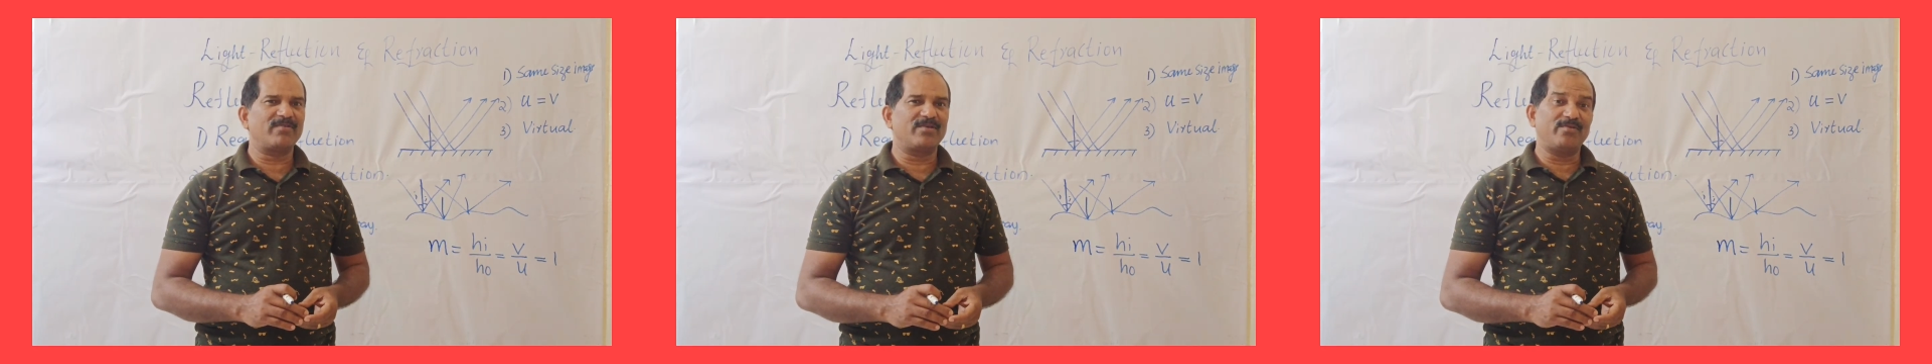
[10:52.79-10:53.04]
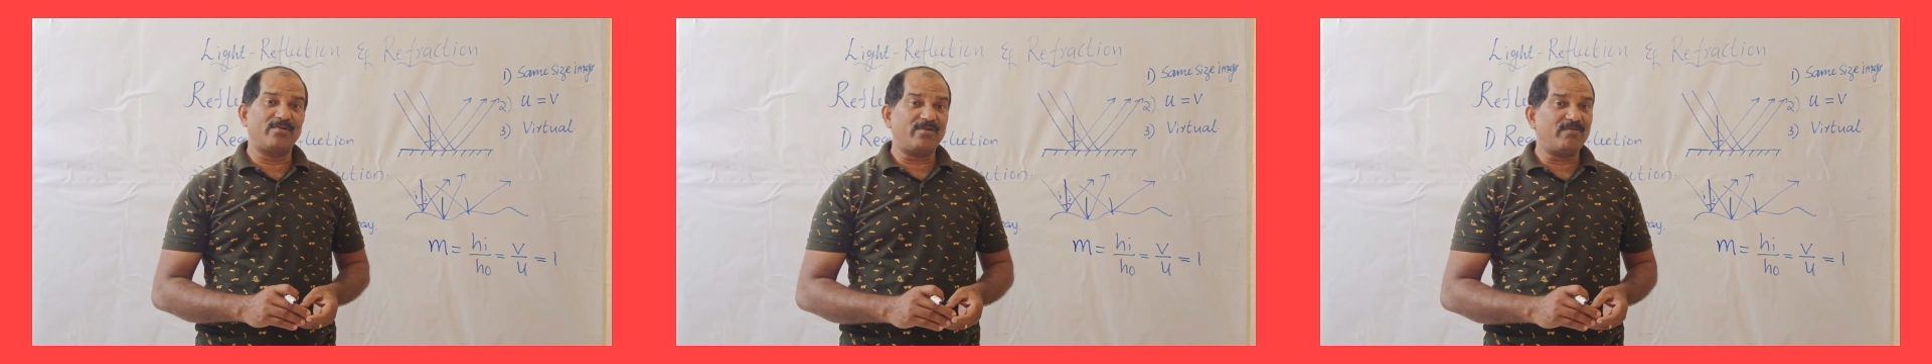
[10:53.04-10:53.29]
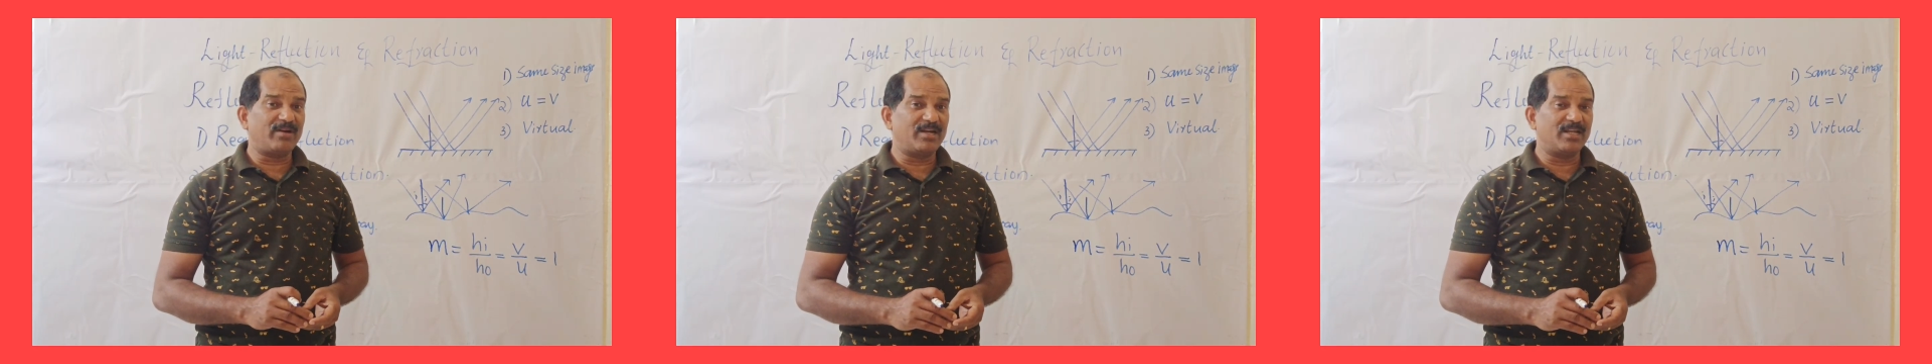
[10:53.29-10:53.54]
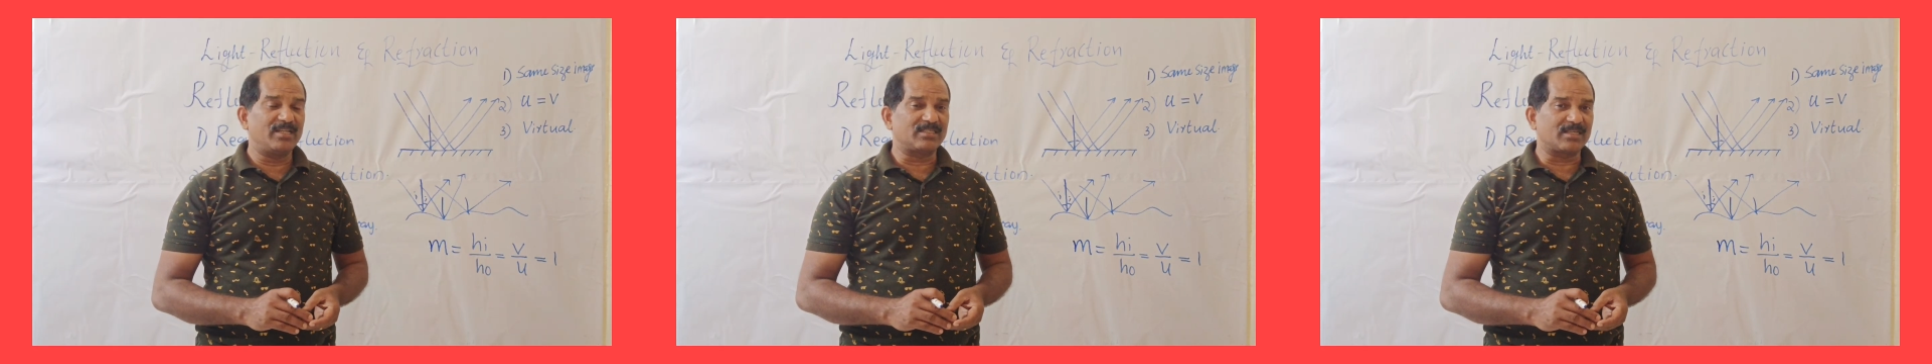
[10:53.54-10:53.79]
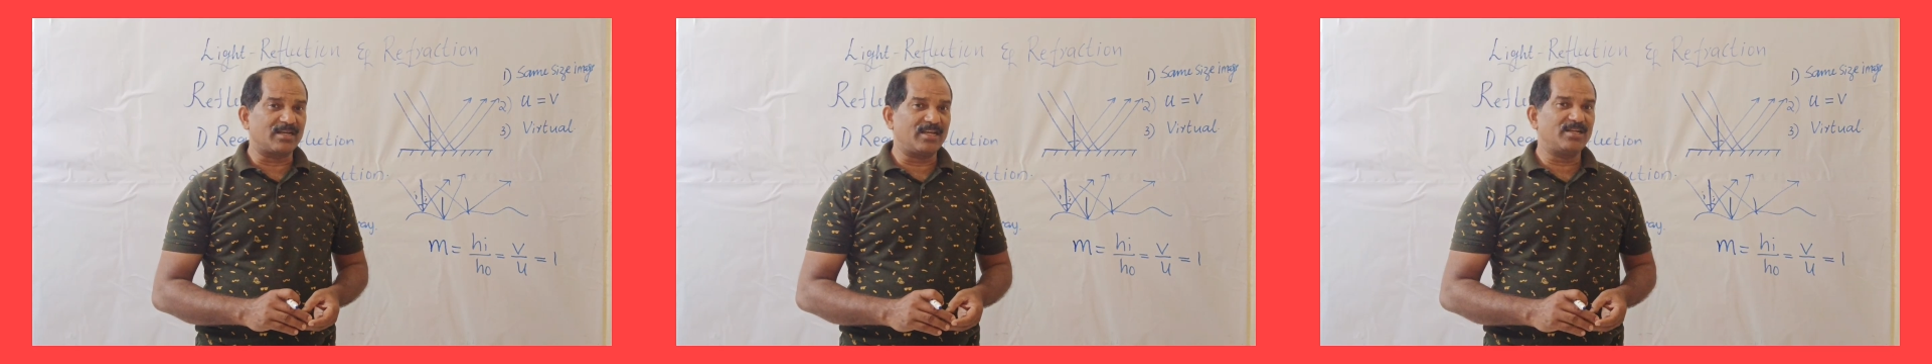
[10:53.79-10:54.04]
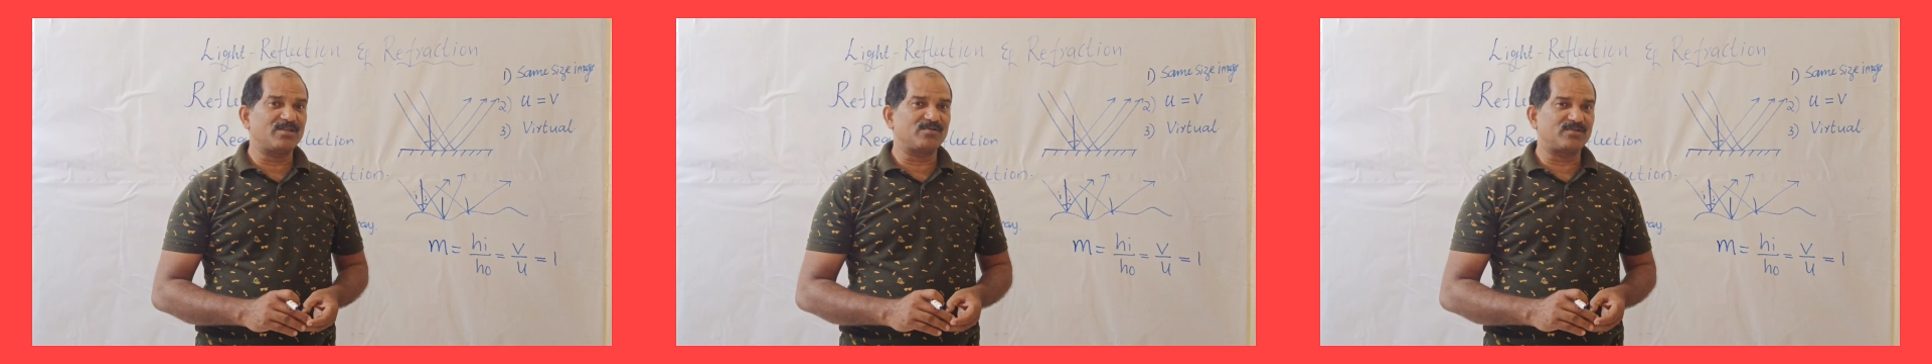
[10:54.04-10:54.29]
You don't want any
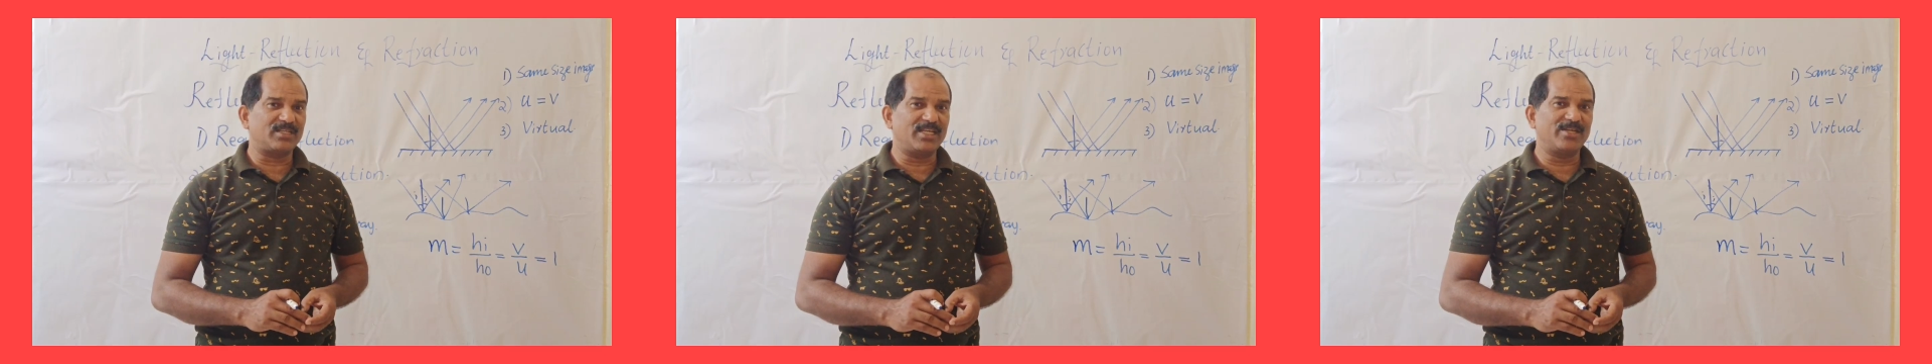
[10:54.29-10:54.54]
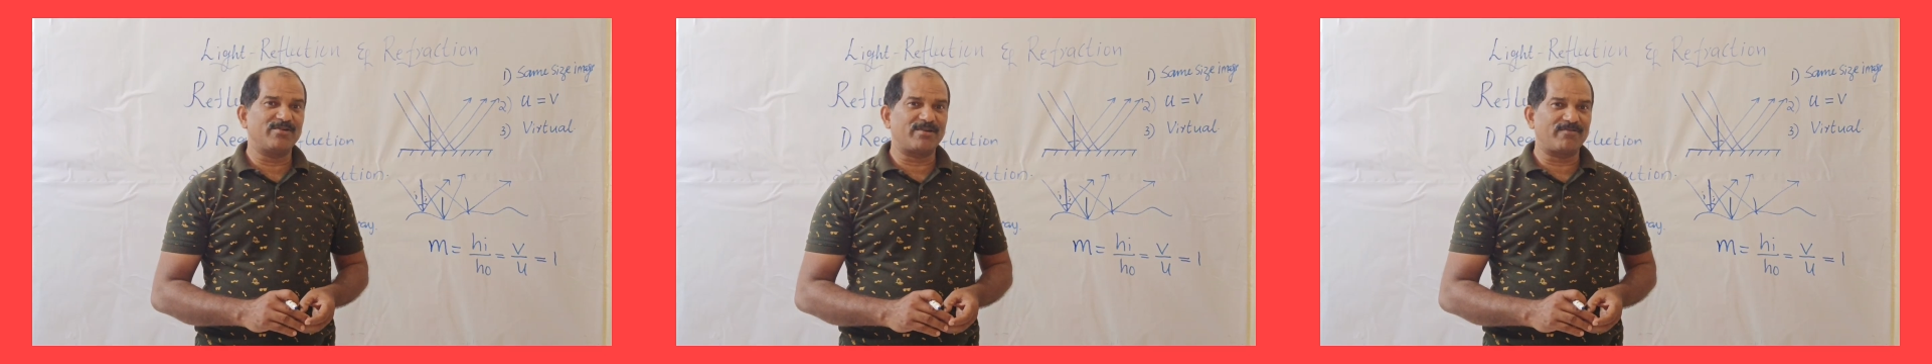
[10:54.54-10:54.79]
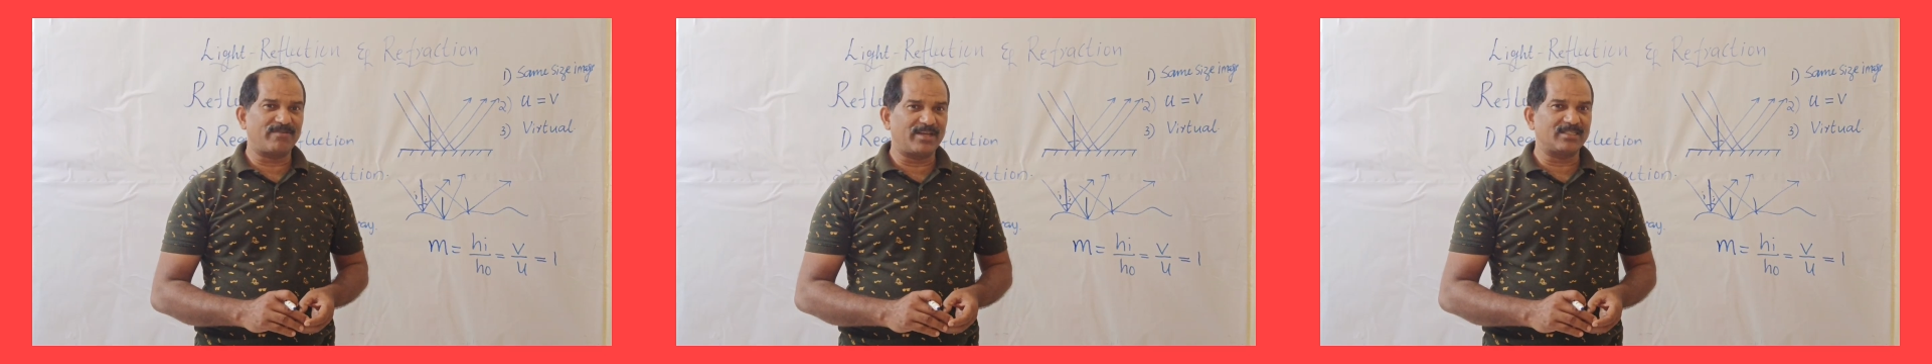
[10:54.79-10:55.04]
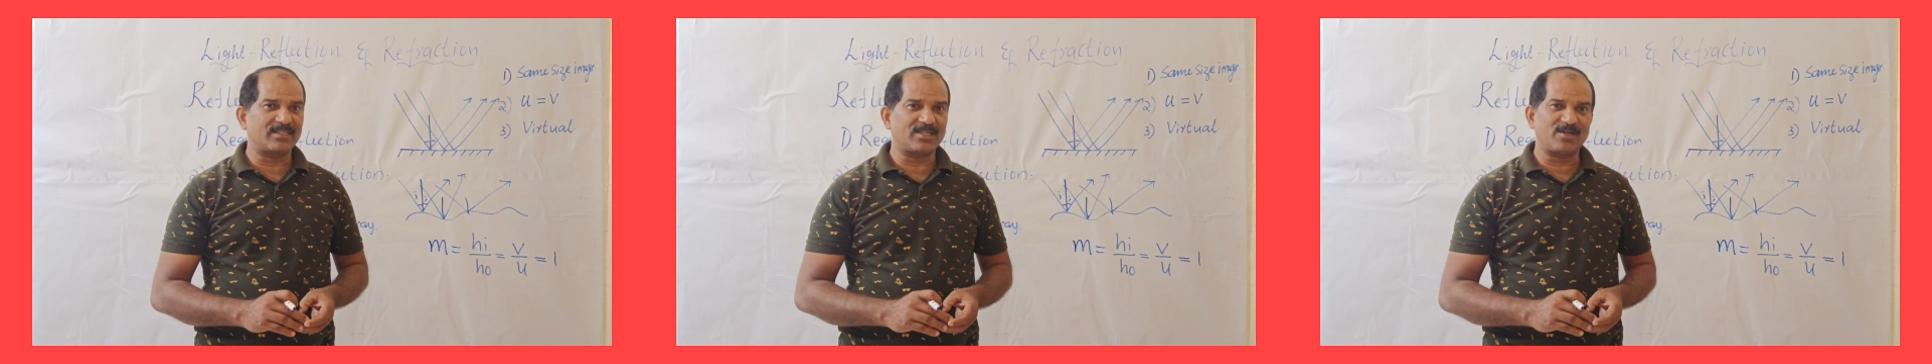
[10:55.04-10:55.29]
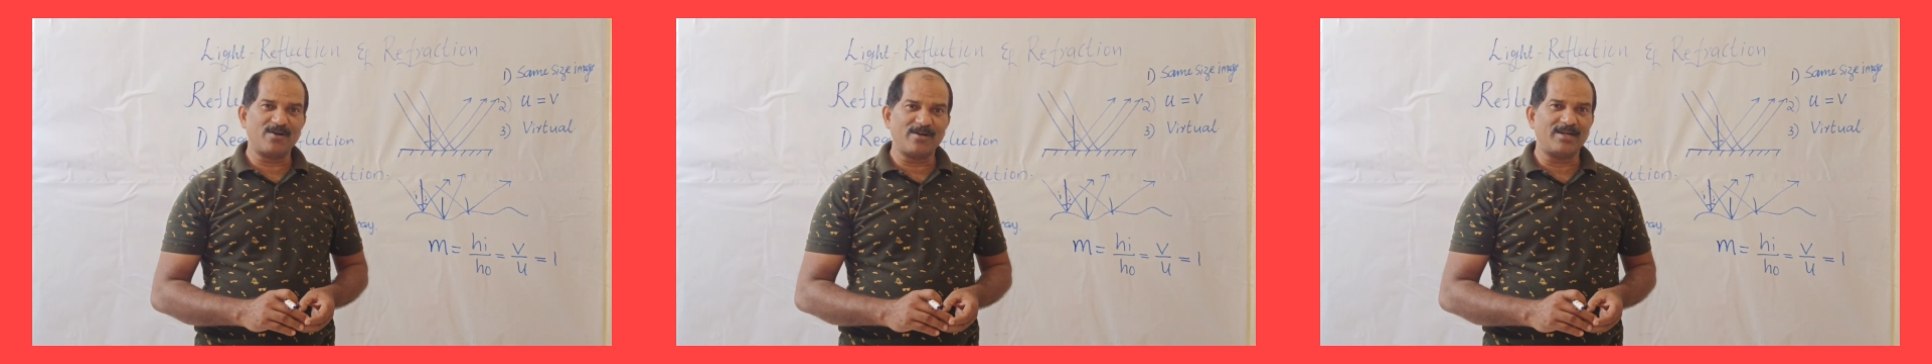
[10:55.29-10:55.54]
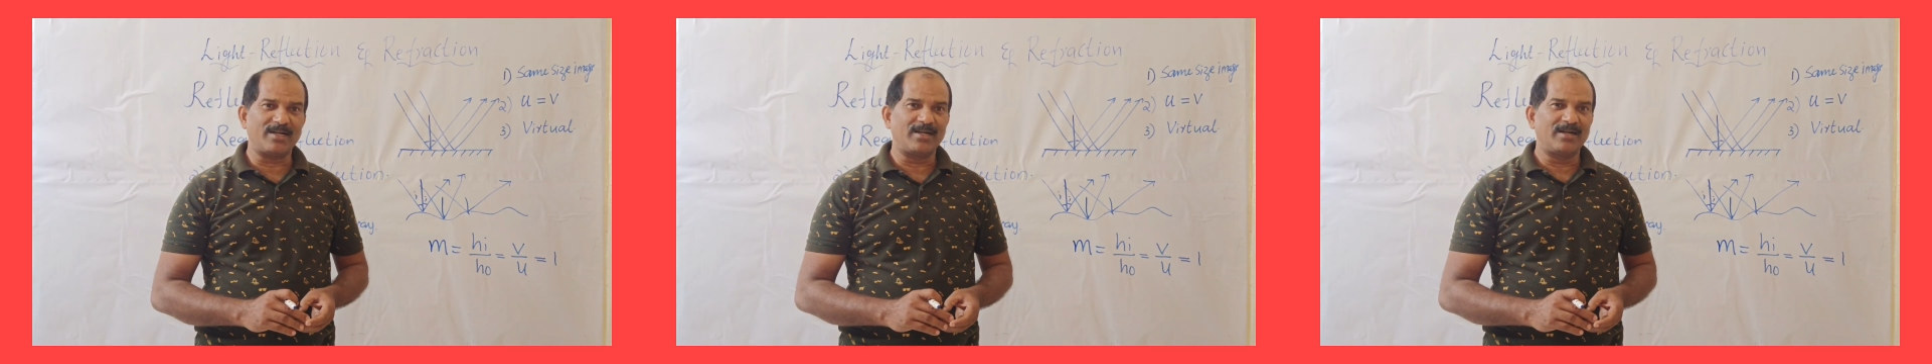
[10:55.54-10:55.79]
screen to see your face at all.